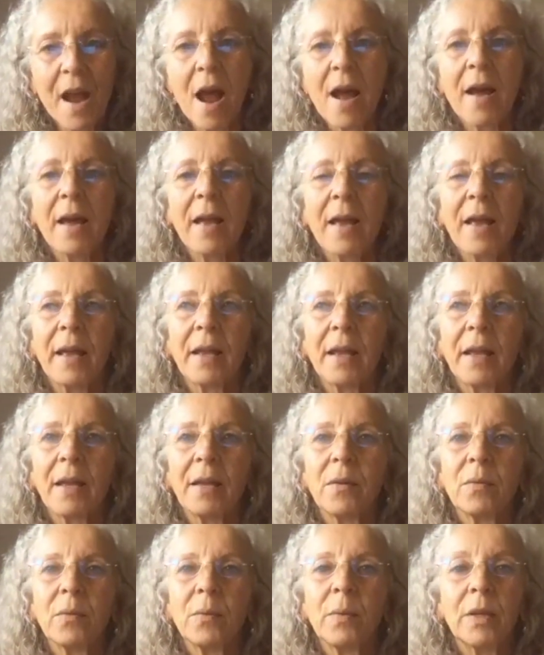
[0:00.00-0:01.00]

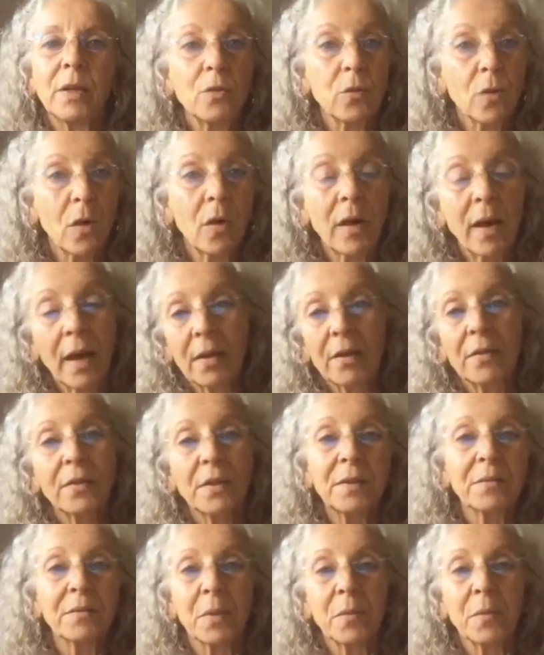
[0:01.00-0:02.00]
And we draw out of
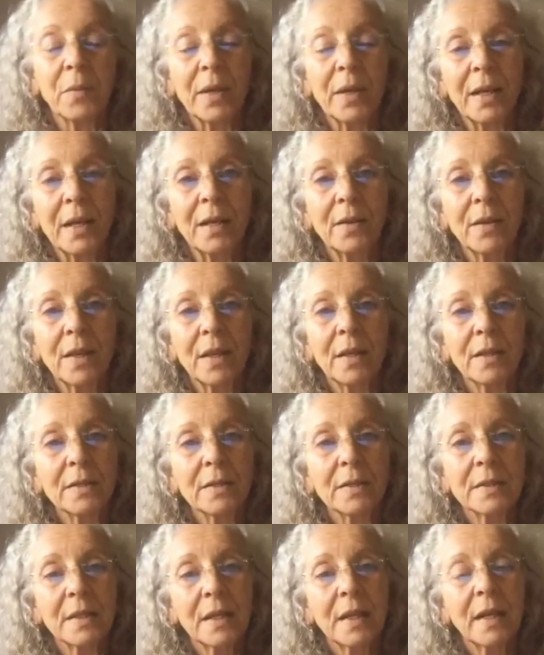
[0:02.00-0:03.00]
it when we need
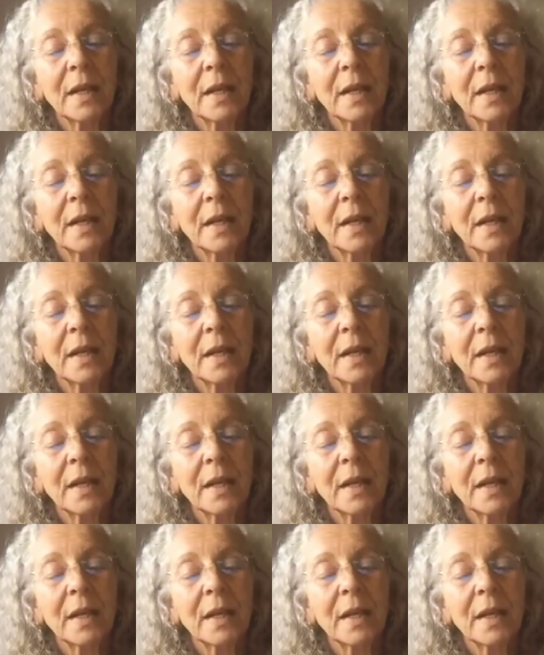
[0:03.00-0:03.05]
things,